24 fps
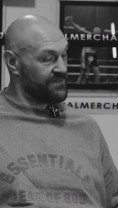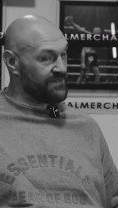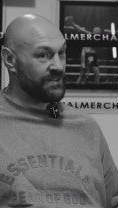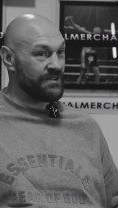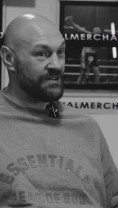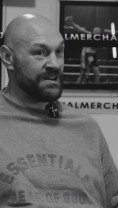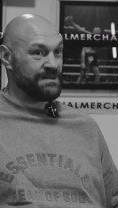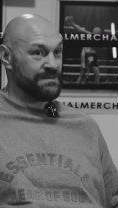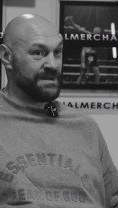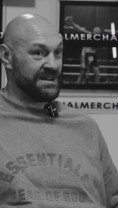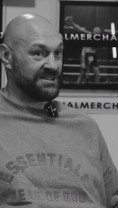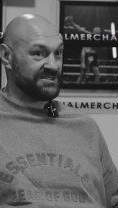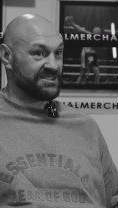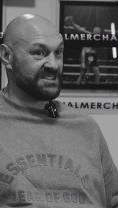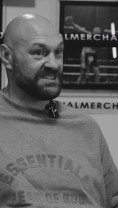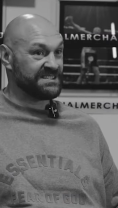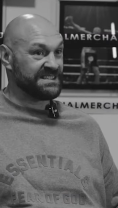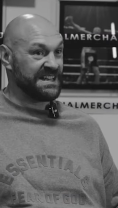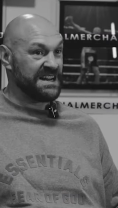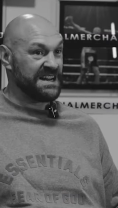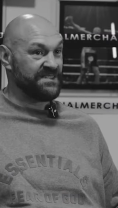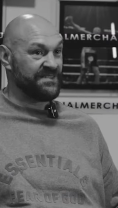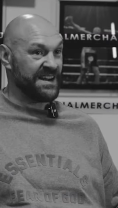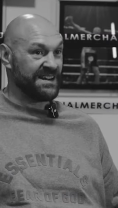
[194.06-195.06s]
of the
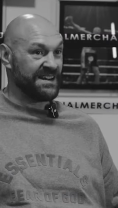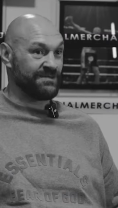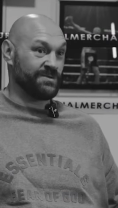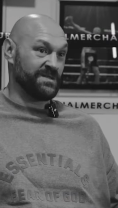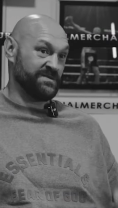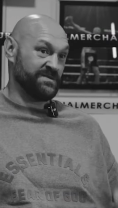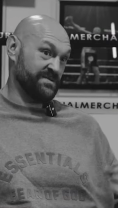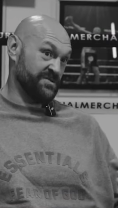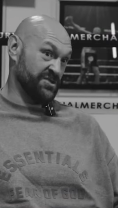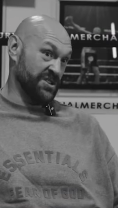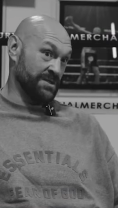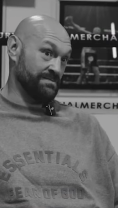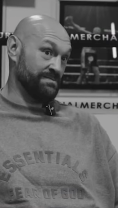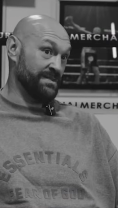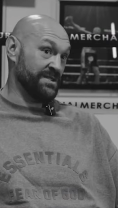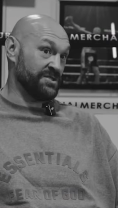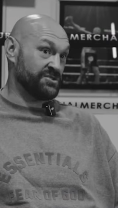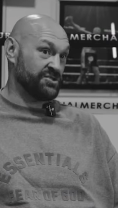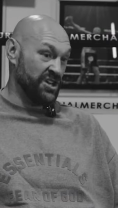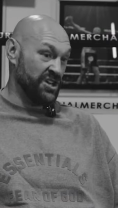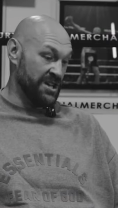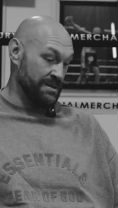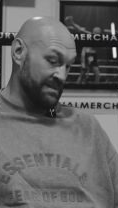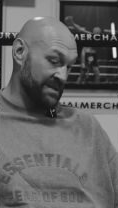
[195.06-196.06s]
rematches that I've had with John
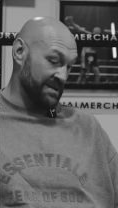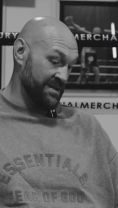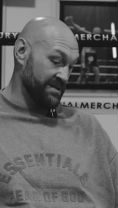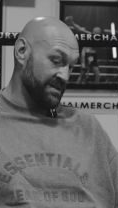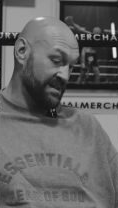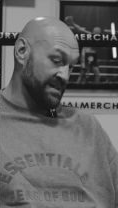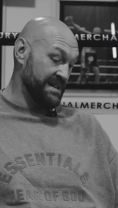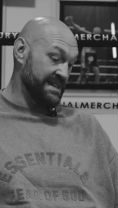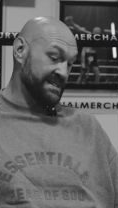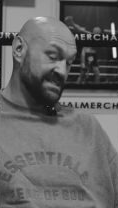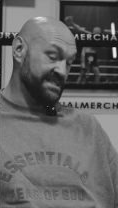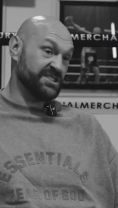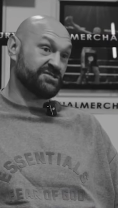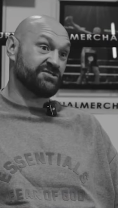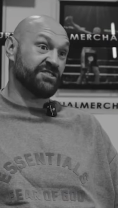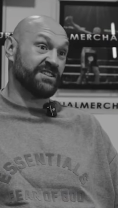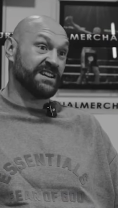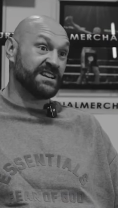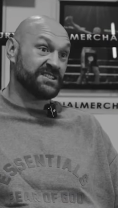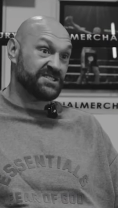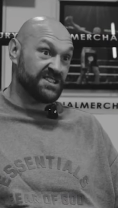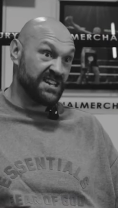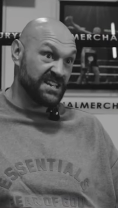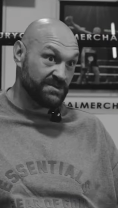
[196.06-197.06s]
McDermott, the
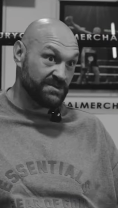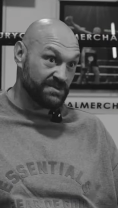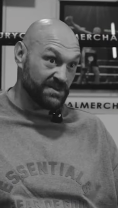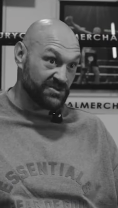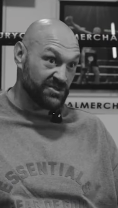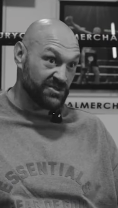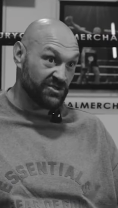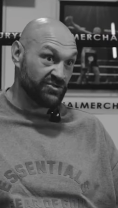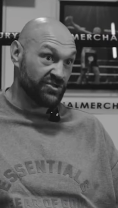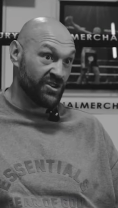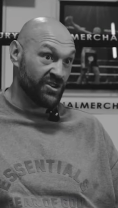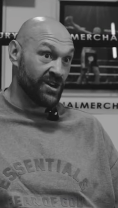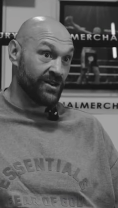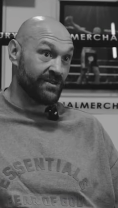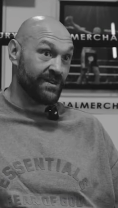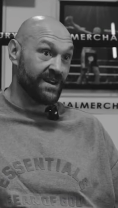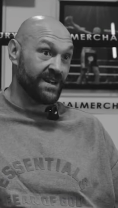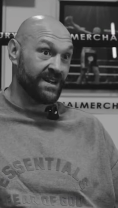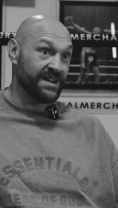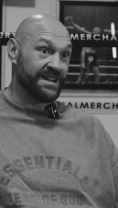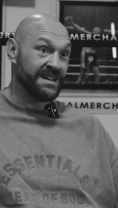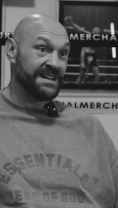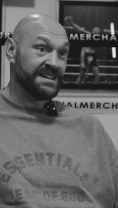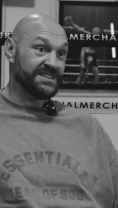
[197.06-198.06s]
trilogies with
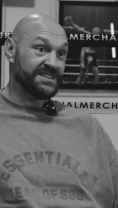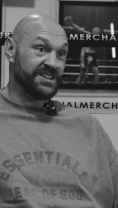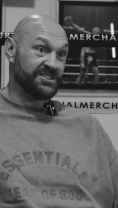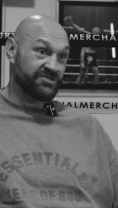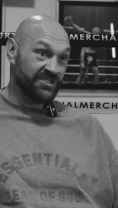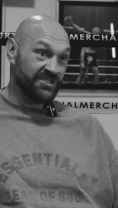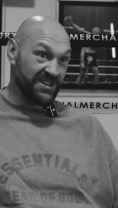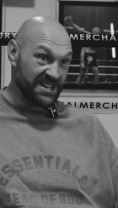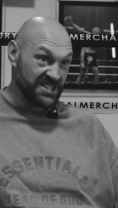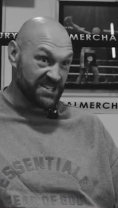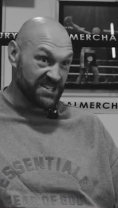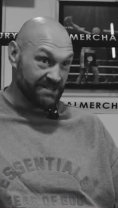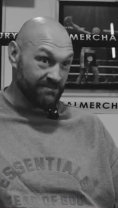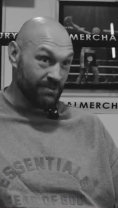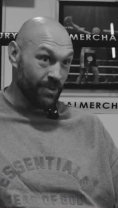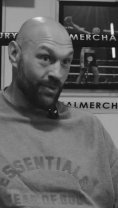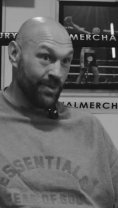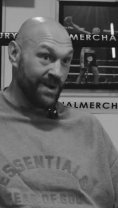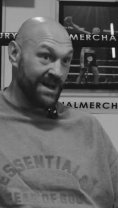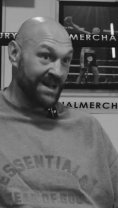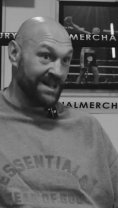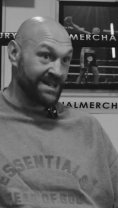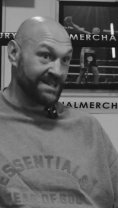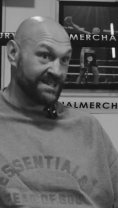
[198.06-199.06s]
Chisora, the trilogy with
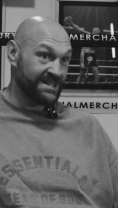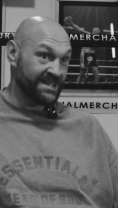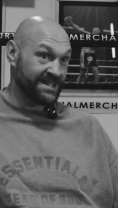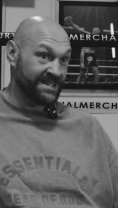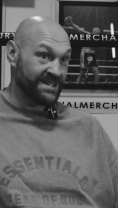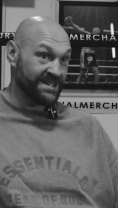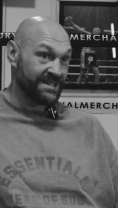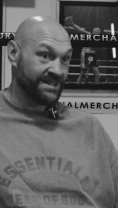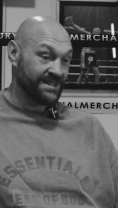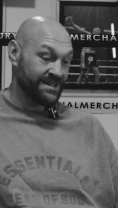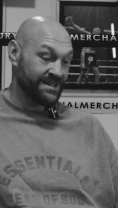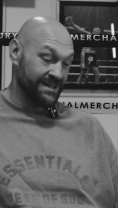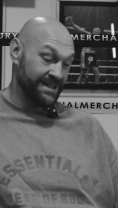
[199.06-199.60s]
Wilder,